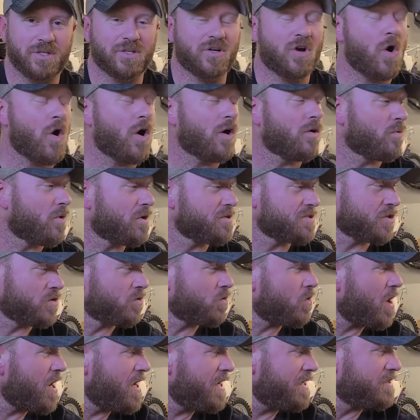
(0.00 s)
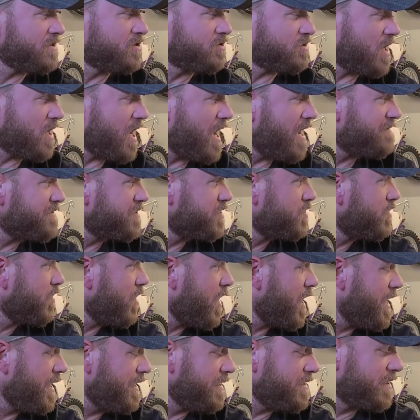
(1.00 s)
The car runs great, drives
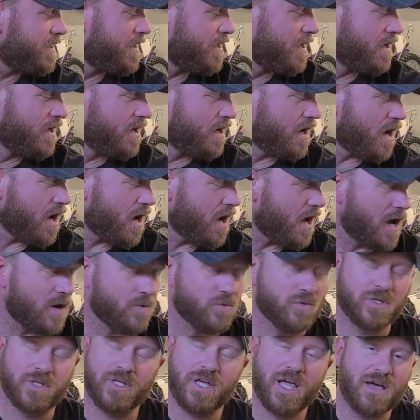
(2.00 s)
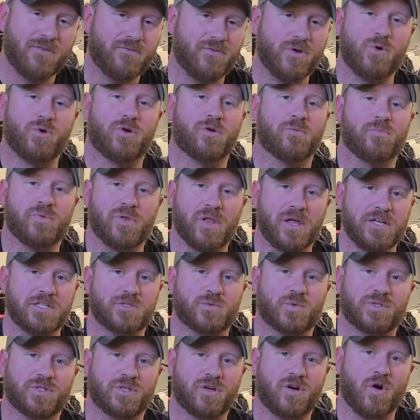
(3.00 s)
great. I really have no complaints
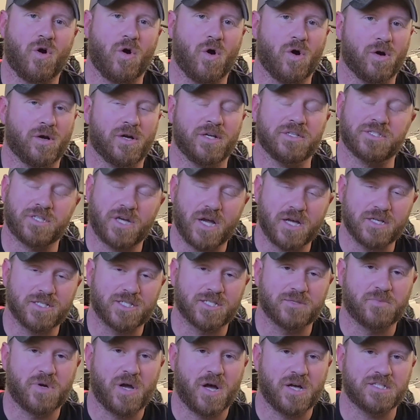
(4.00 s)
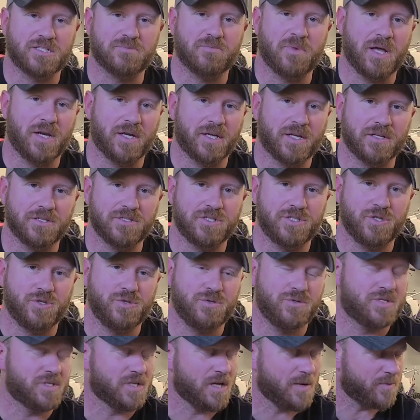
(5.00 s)
with the car. It's got some cosmetic
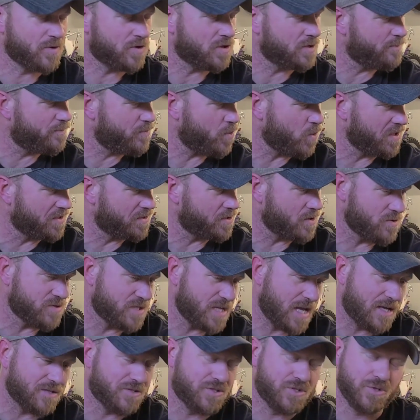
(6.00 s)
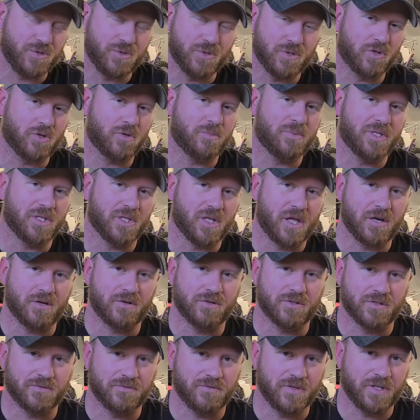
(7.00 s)
issues, and I'm going to point those out to you a little bit
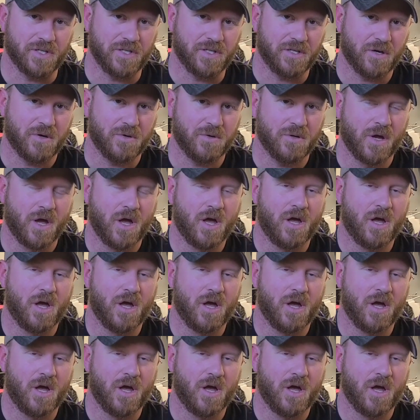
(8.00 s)
later in the video.